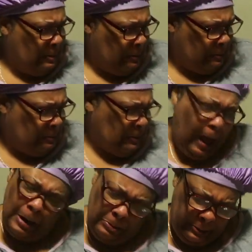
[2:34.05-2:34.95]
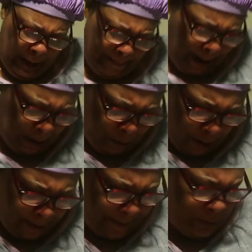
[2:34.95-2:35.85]
want to be switched out. I don't out care now. about
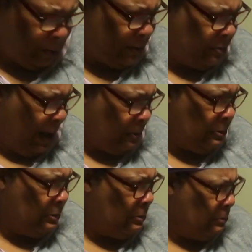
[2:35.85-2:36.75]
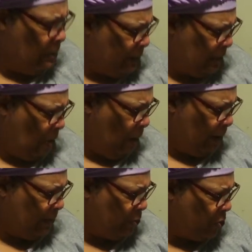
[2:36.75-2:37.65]
wanting to be switched out. Look at
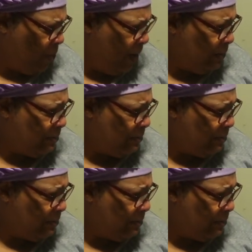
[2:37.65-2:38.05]
all enjoying